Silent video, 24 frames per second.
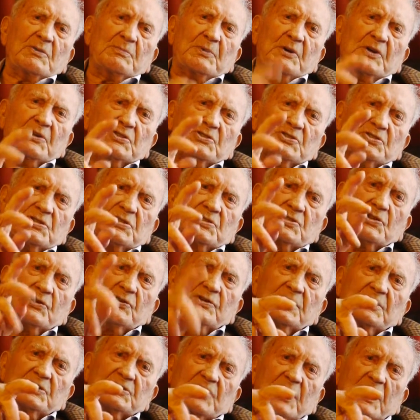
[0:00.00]
brother
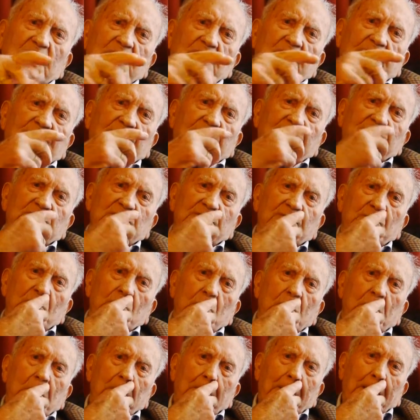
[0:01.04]
Sonny died at fifty four.
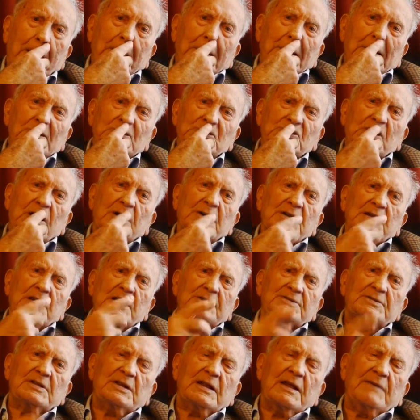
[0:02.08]
All oh, right. Johnny
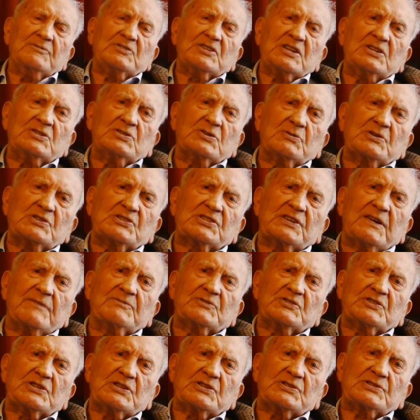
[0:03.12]
lived into his
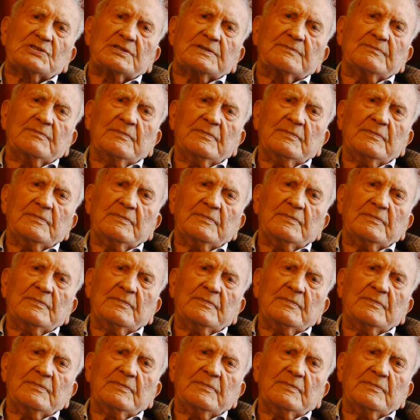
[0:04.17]
seventies,